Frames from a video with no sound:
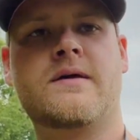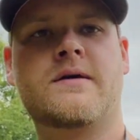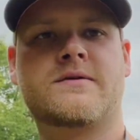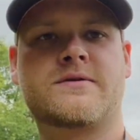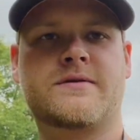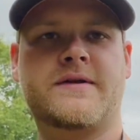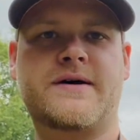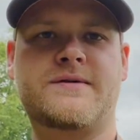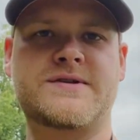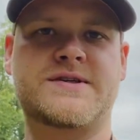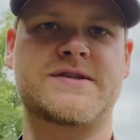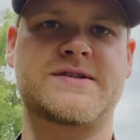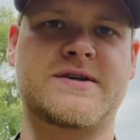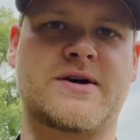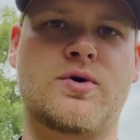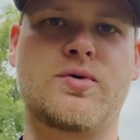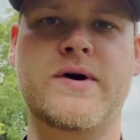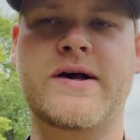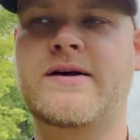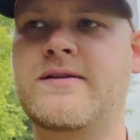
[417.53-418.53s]
So that was just a
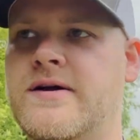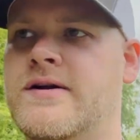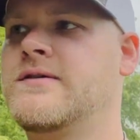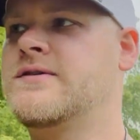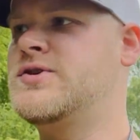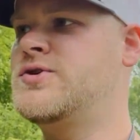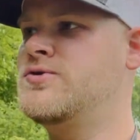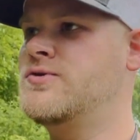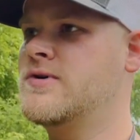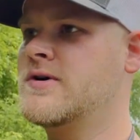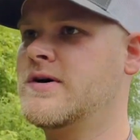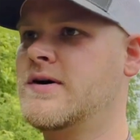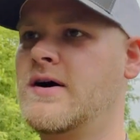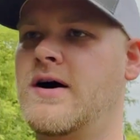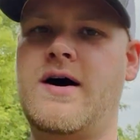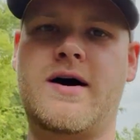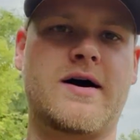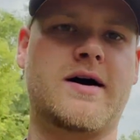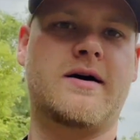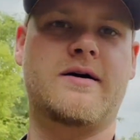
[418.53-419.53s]
quick little tour uh,
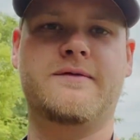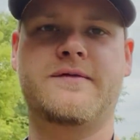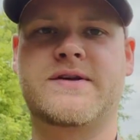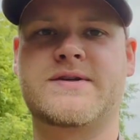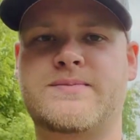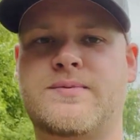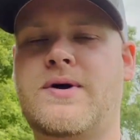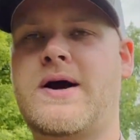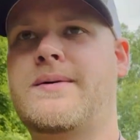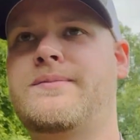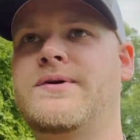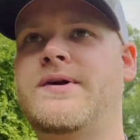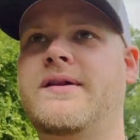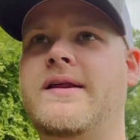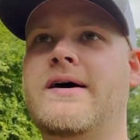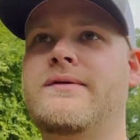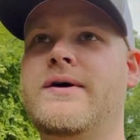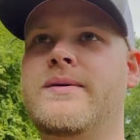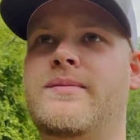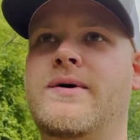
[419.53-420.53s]
of this property
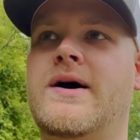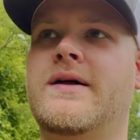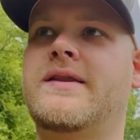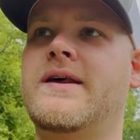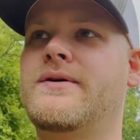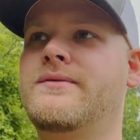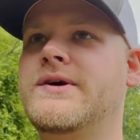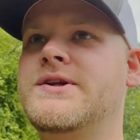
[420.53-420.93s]
that we bought that we